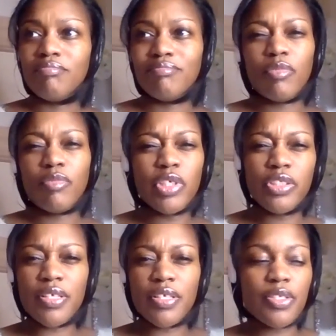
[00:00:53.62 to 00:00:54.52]
which
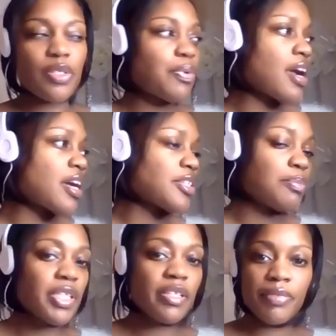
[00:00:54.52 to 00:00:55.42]
doesn't surprise
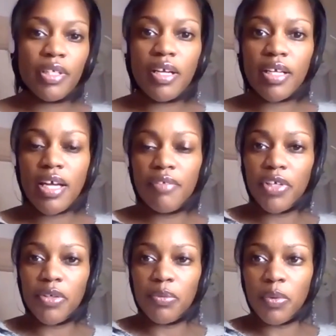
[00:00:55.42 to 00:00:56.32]
me. I kind of
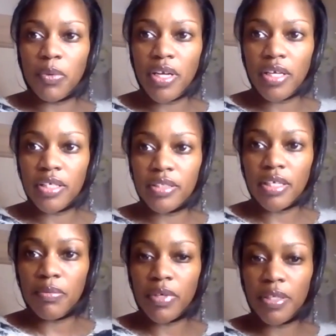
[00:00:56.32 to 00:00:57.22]
figured we were headed
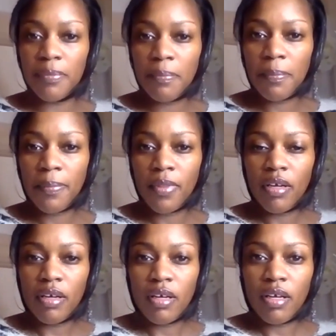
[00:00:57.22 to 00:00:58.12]
that way.
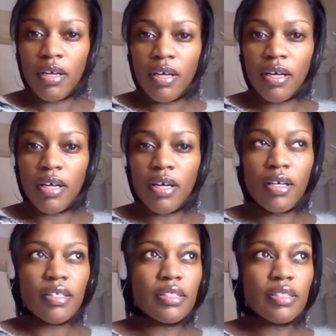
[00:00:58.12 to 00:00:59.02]

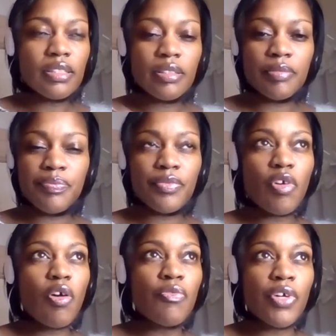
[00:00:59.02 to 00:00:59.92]

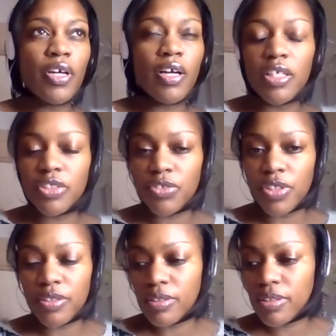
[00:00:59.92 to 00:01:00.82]
Over
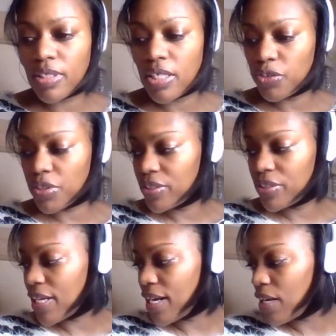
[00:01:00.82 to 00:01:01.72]
100 countries
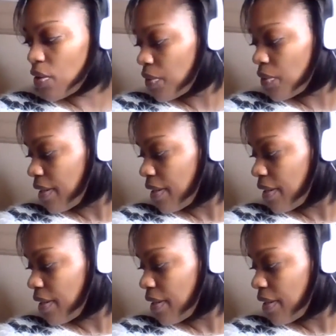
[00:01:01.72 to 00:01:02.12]
now